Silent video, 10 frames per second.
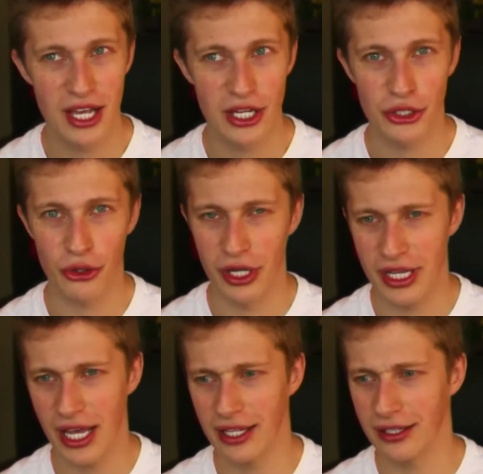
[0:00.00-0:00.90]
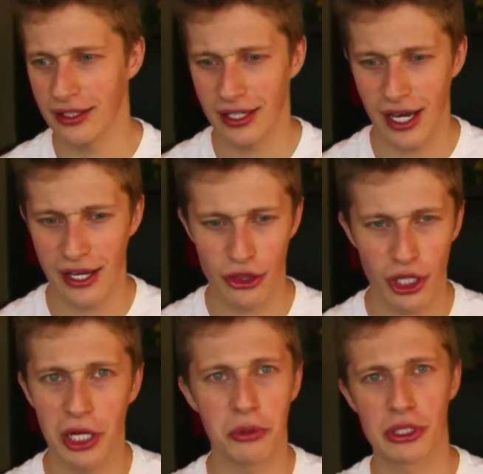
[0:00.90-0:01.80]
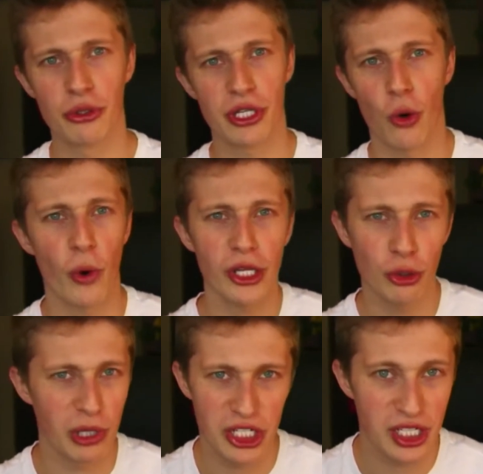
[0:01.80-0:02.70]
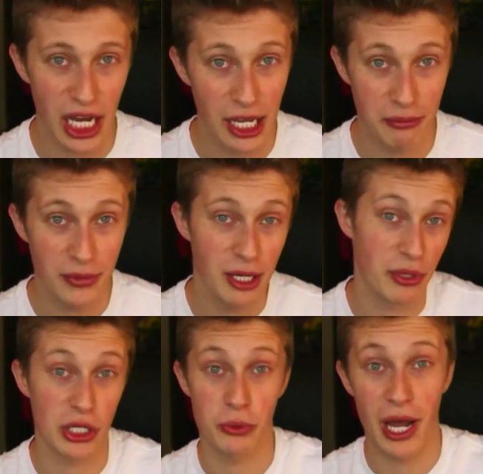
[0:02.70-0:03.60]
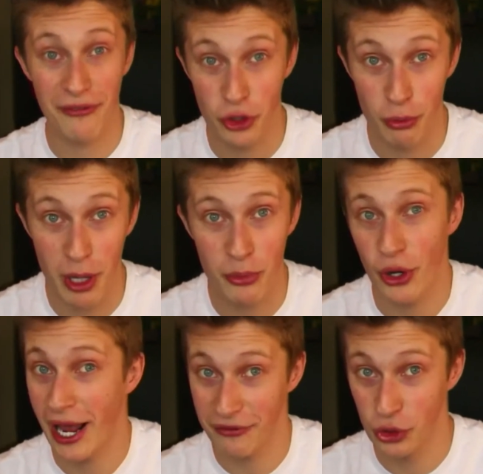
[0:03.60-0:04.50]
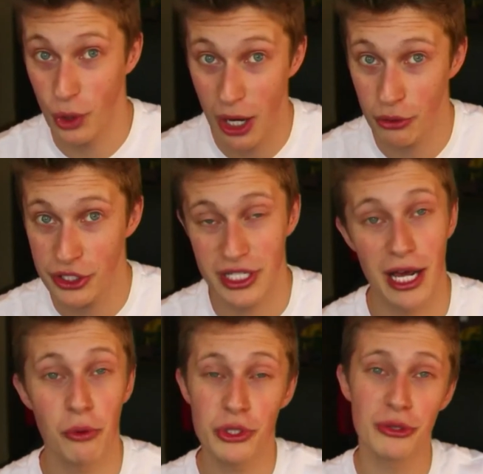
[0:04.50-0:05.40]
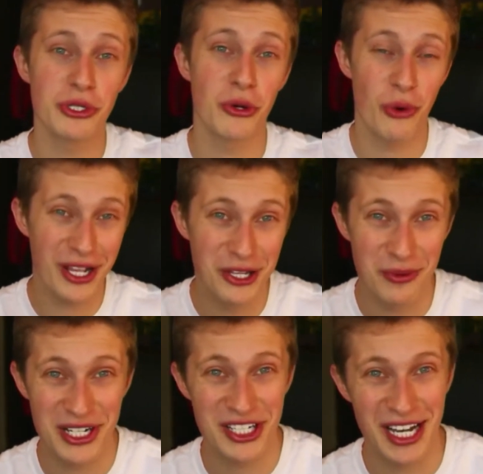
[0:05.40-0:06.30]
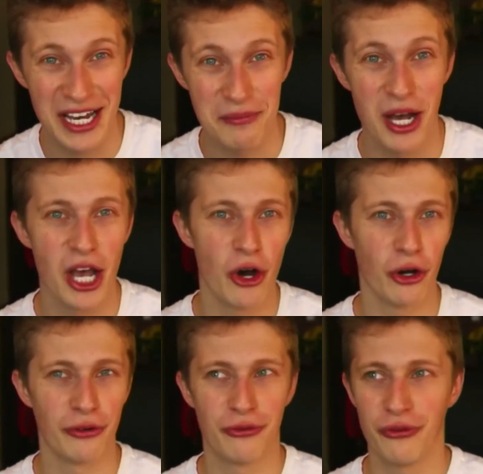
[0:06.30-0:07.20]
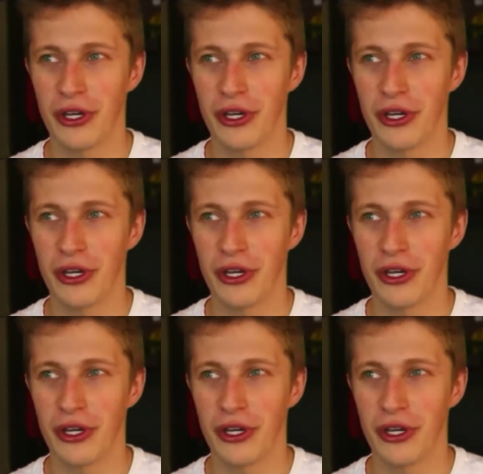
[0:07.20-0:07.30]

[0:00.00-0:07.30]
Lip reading: So, and then I thought I was losing way too much time because we have to remember I have 2 hours and I was losing way too much time on